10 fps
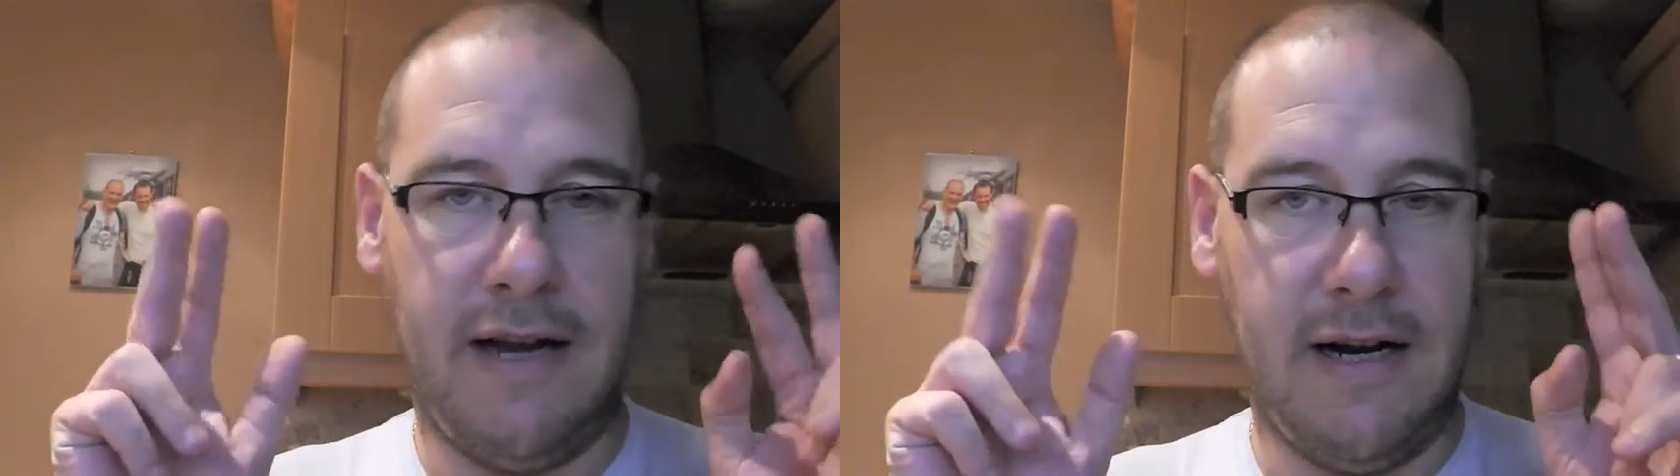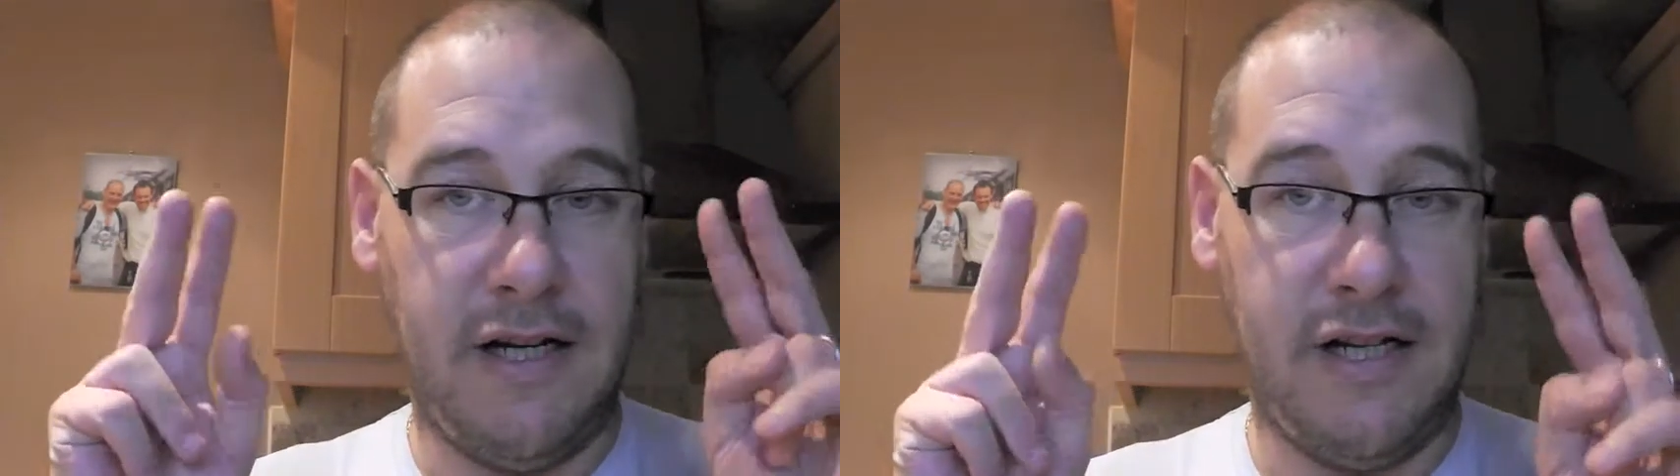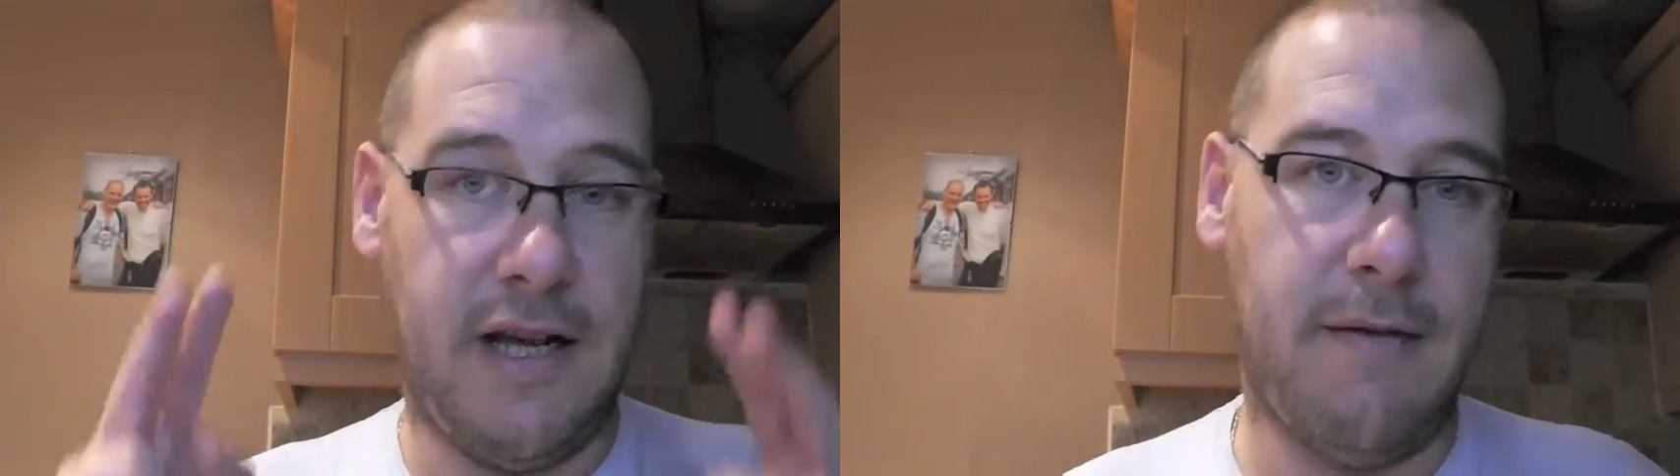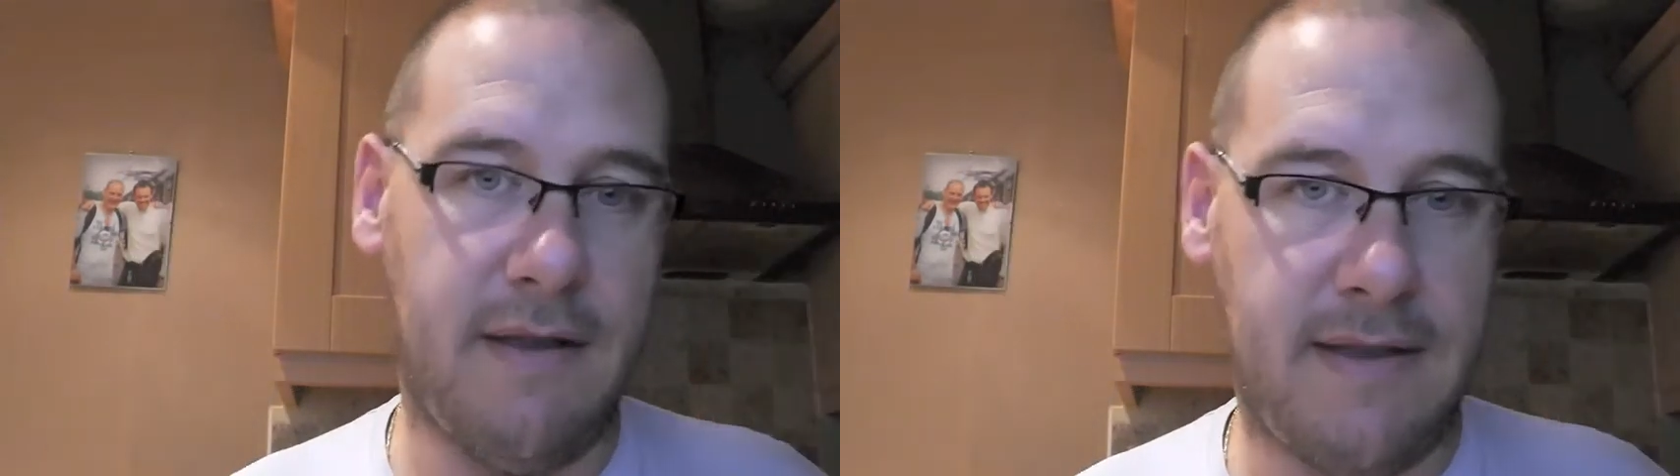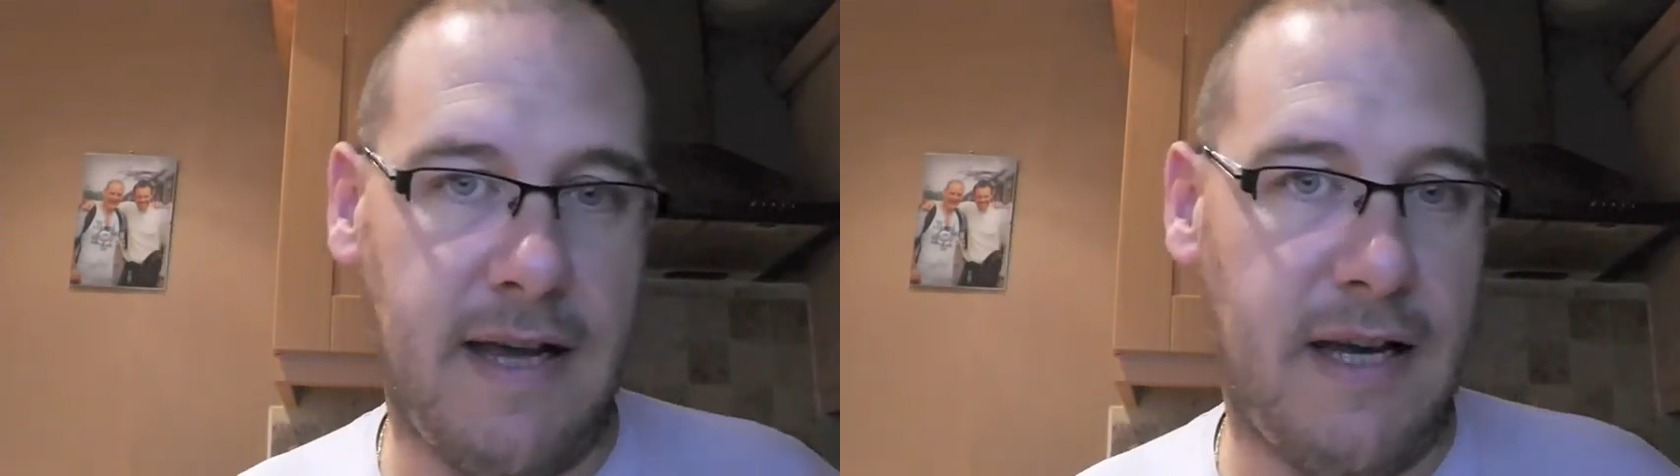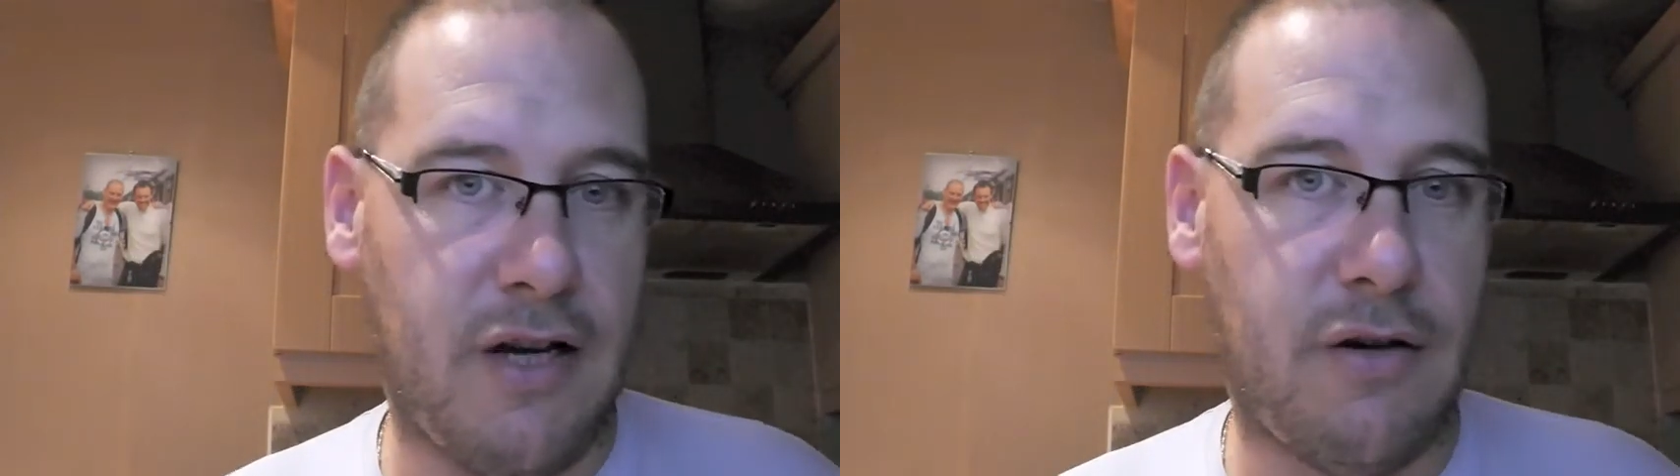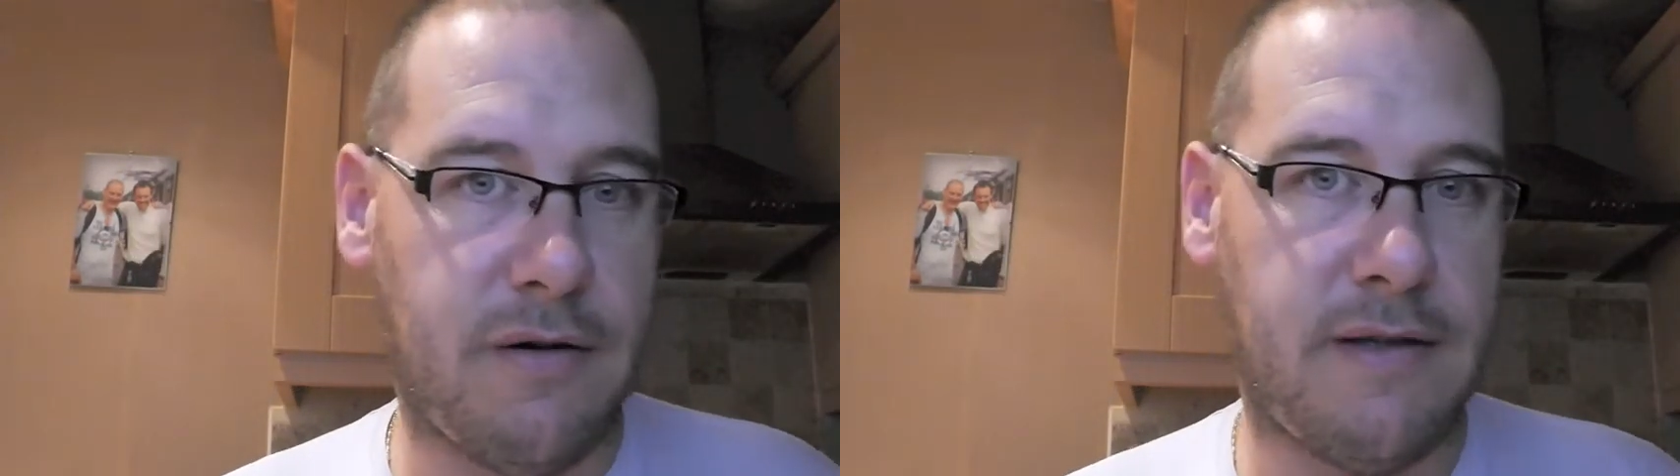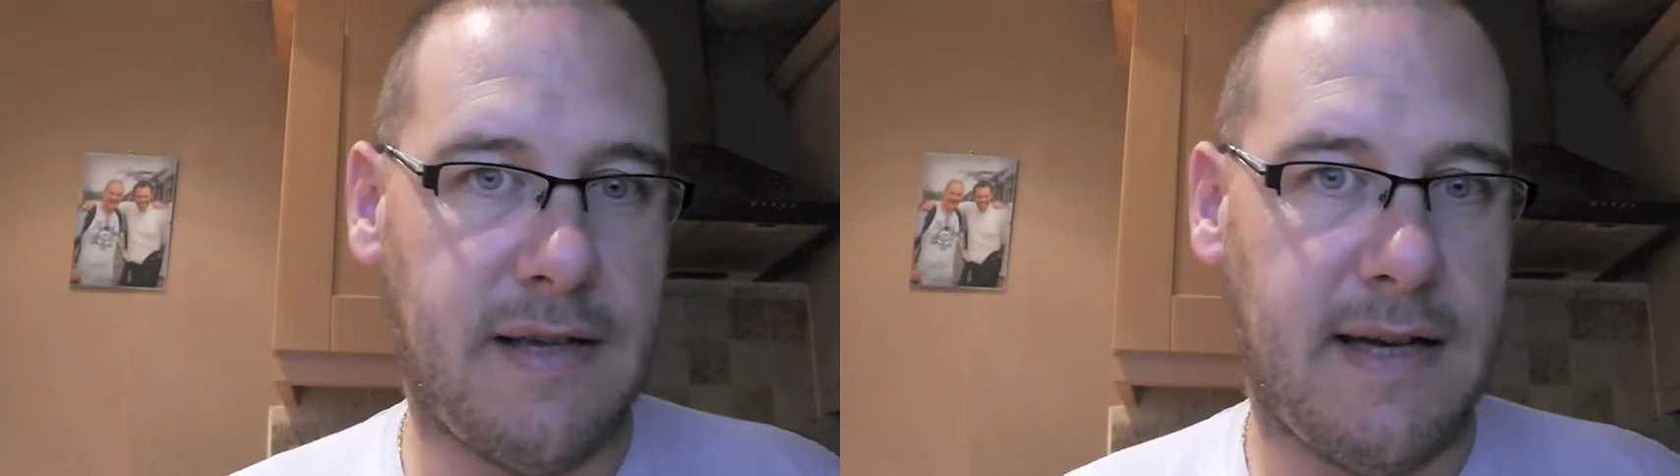English type of thing, you know.